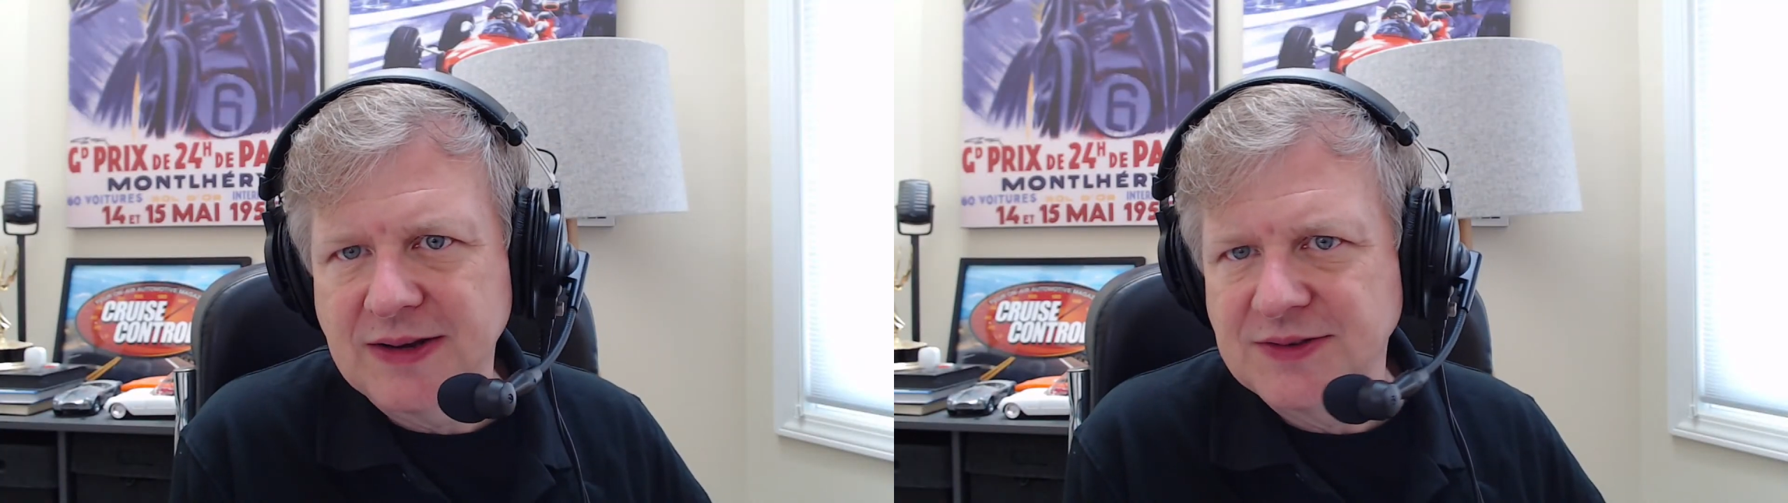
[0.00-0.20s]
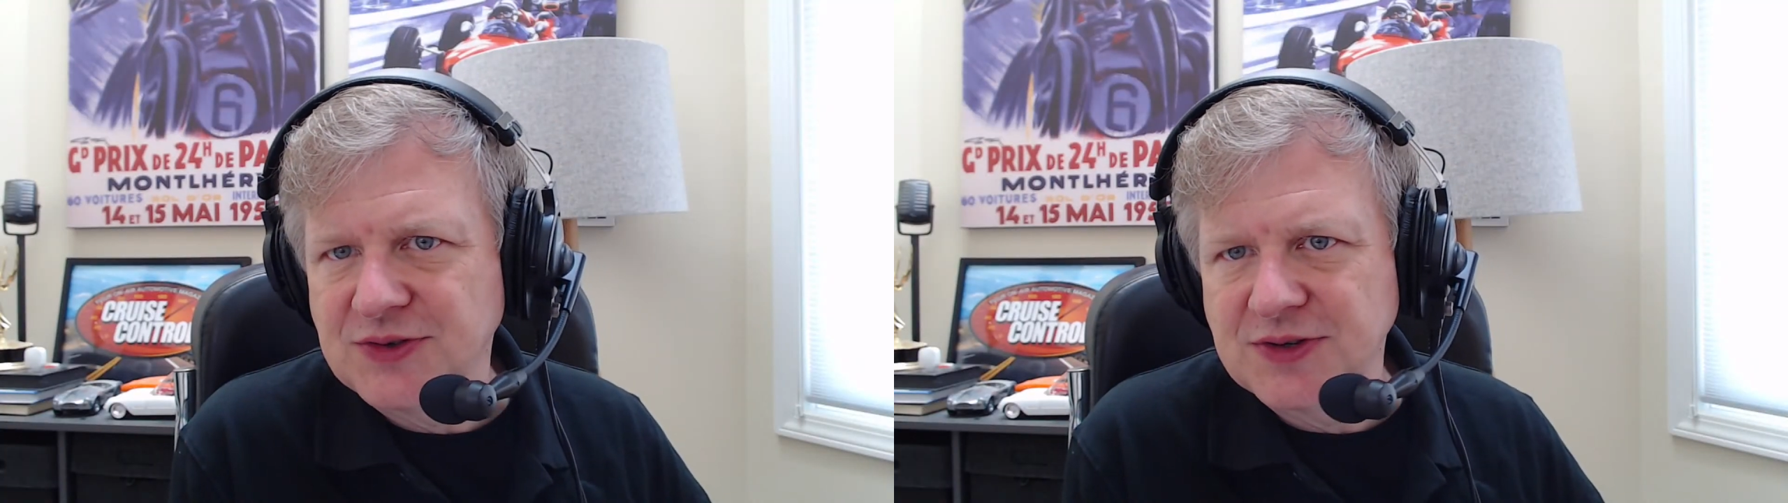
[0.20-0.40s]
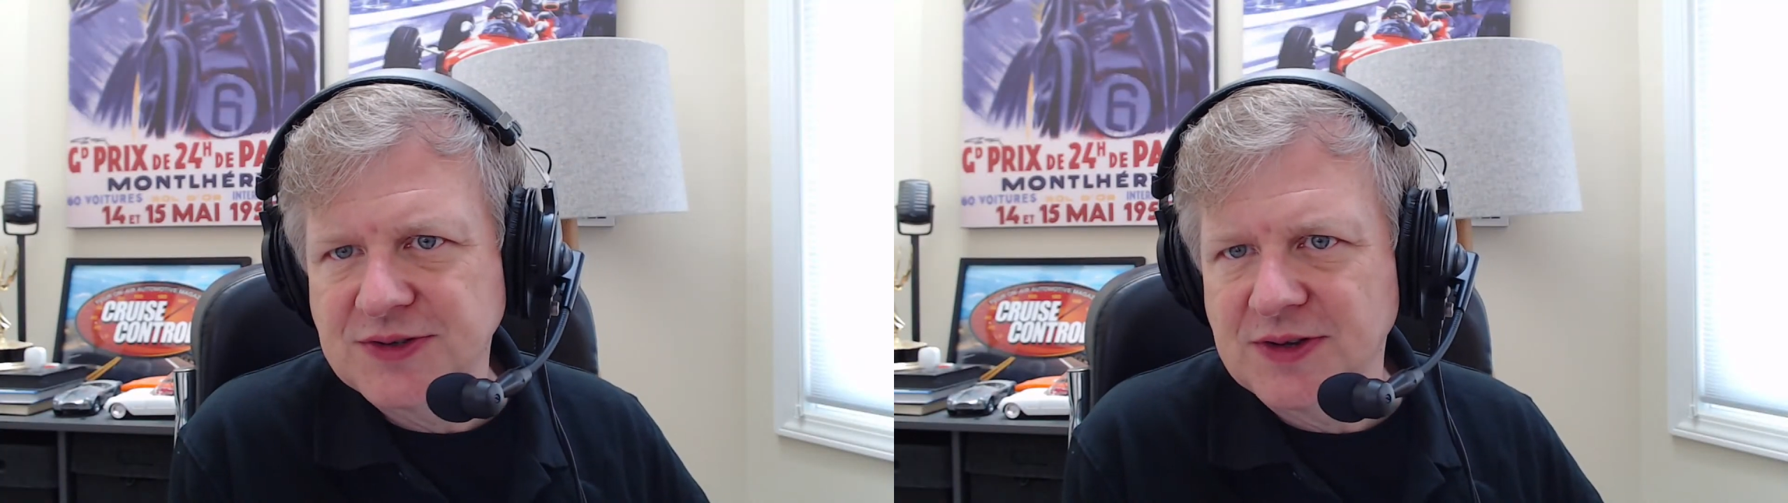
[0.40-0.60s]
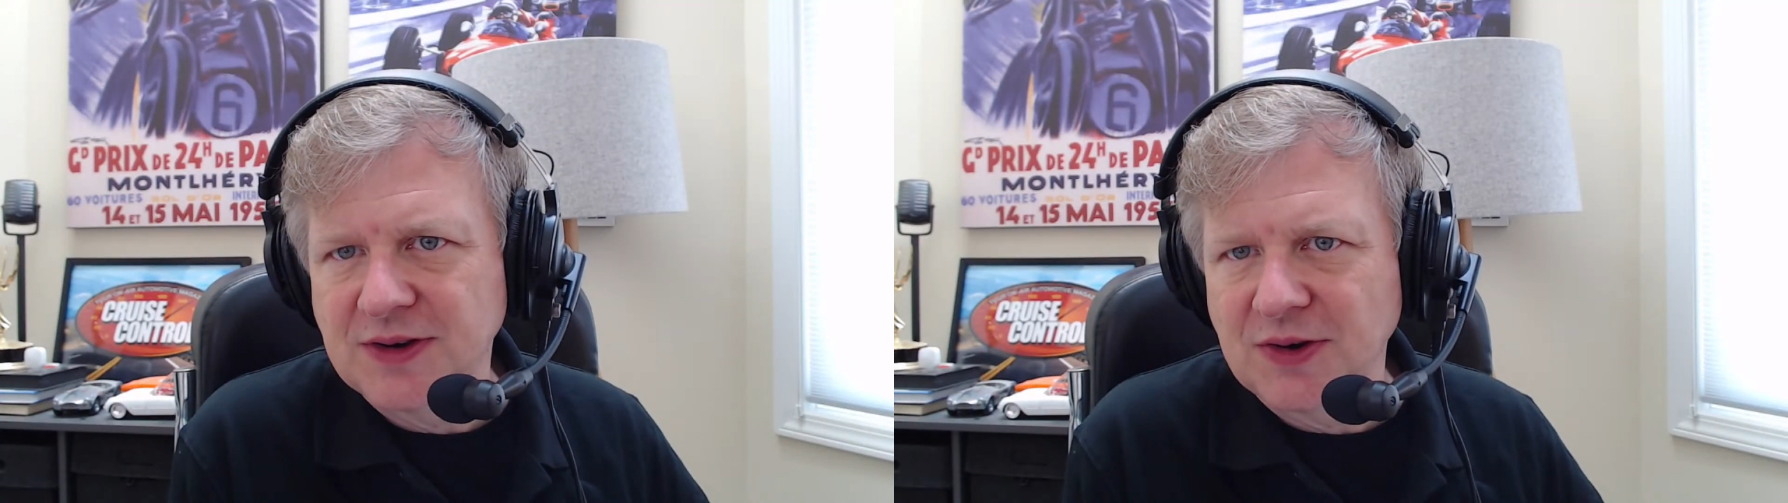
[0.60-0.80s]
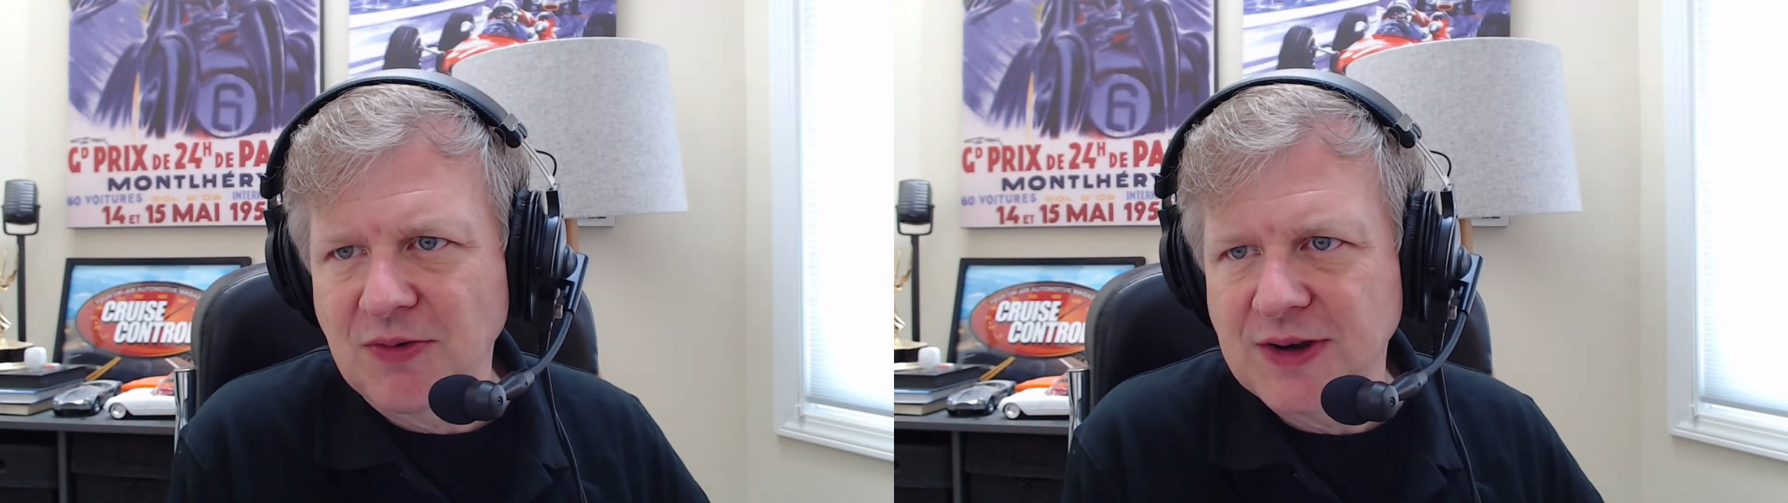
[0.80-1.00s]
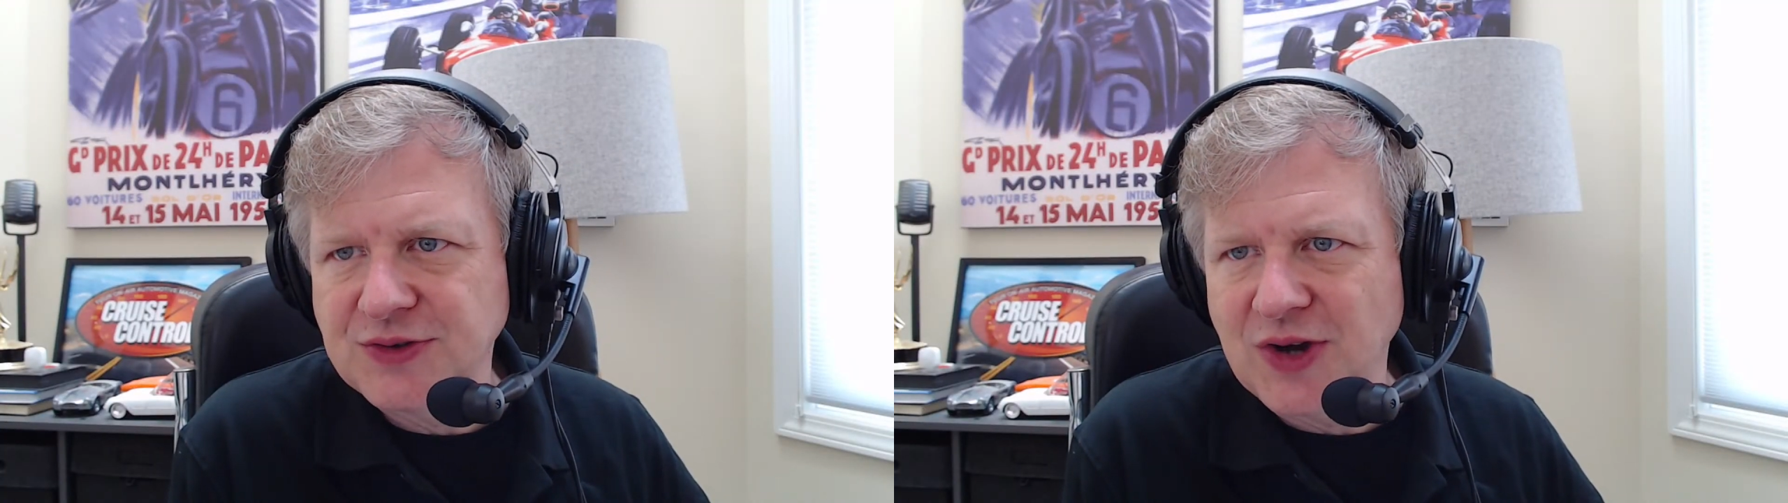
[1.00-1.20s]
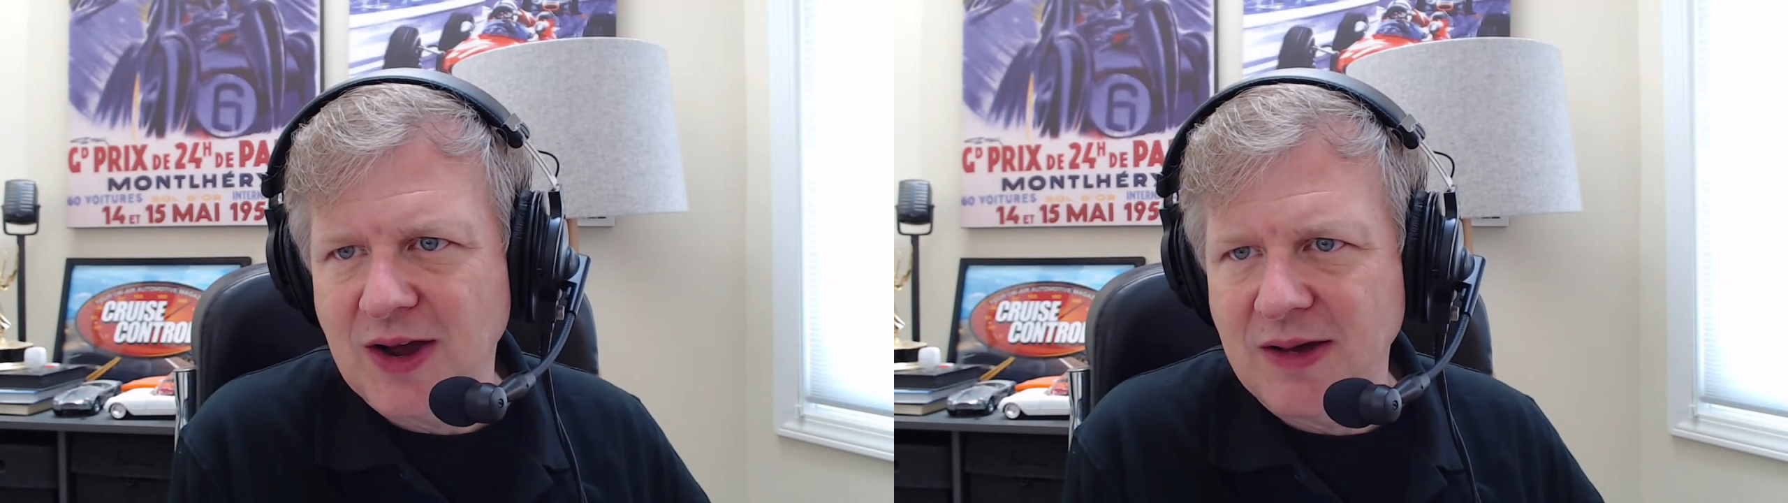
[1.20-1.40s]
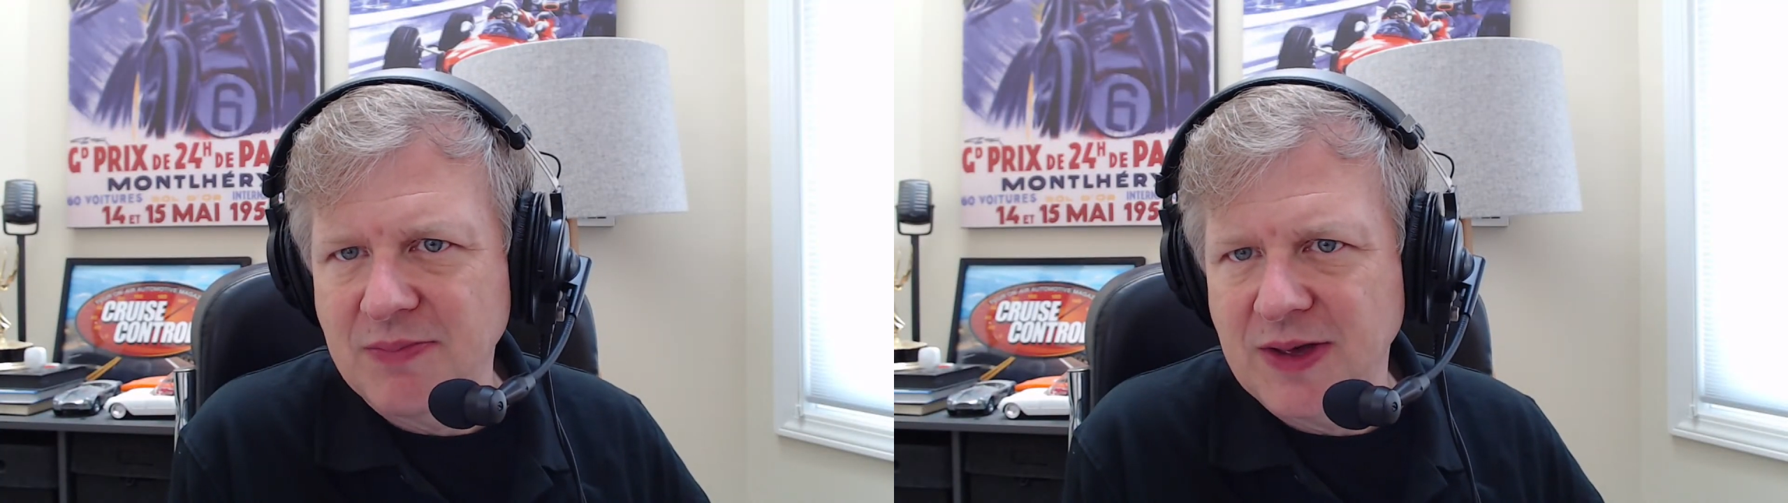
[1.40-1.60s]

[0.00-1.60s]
has just done a great job, and